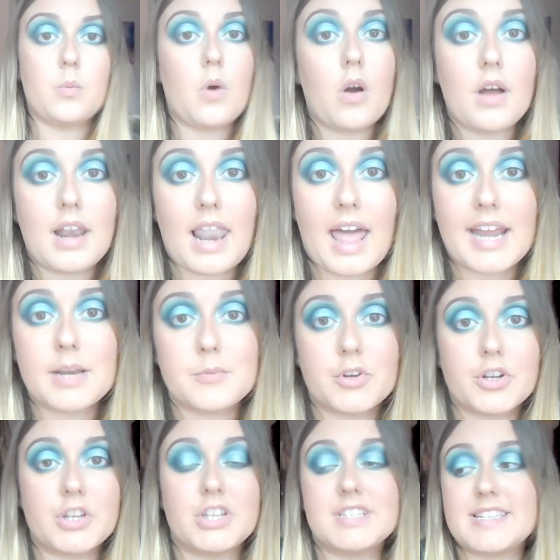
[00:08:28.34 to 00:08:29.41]
the waterline, I'm
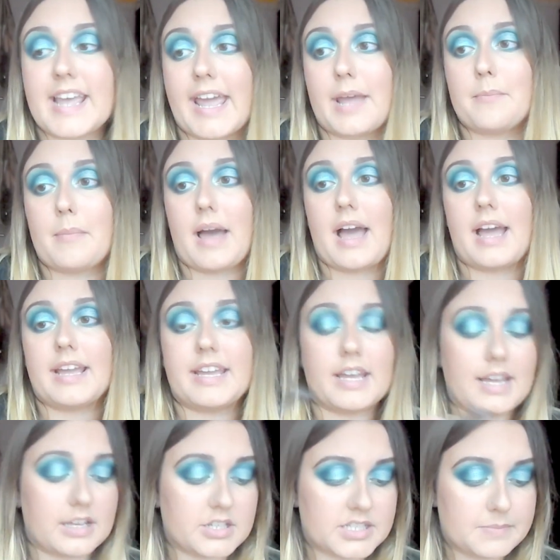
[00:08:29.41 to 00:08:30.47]
going to take my
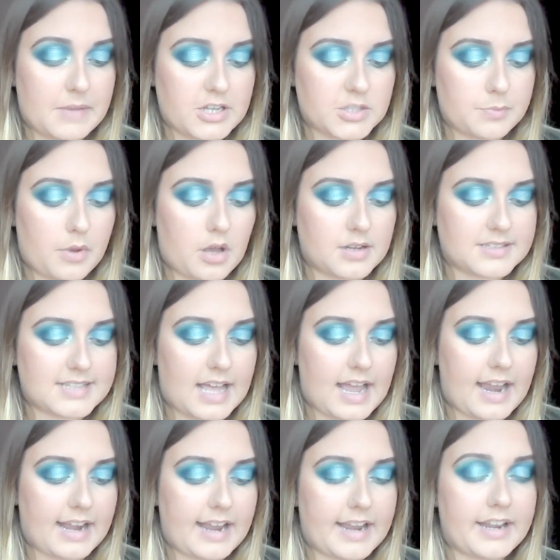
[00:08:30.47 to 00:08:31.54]
Smashbox
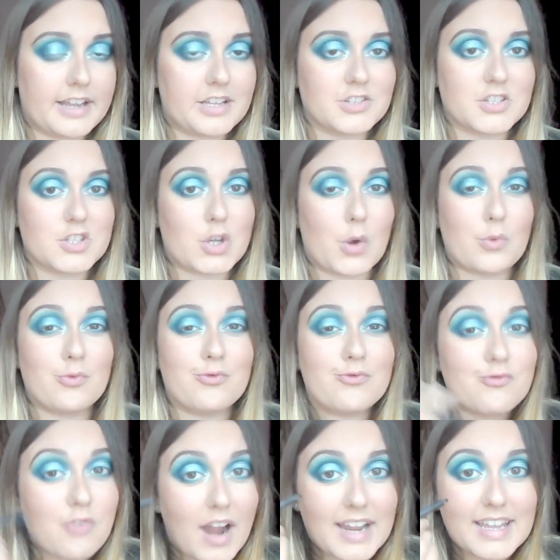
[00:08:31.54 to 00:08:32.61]
eyeliner and just go
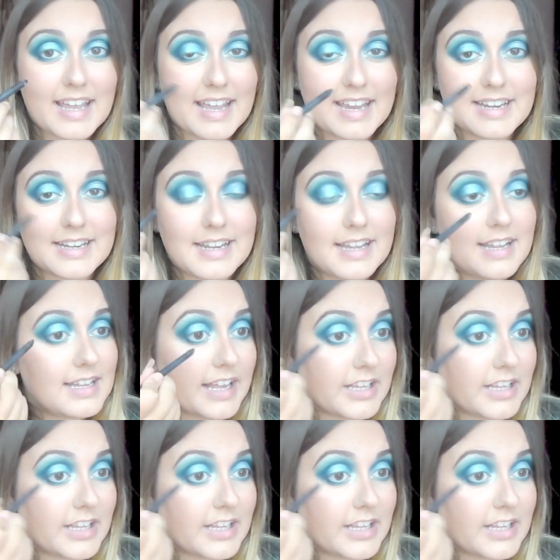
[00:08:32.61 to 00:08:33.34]
right in.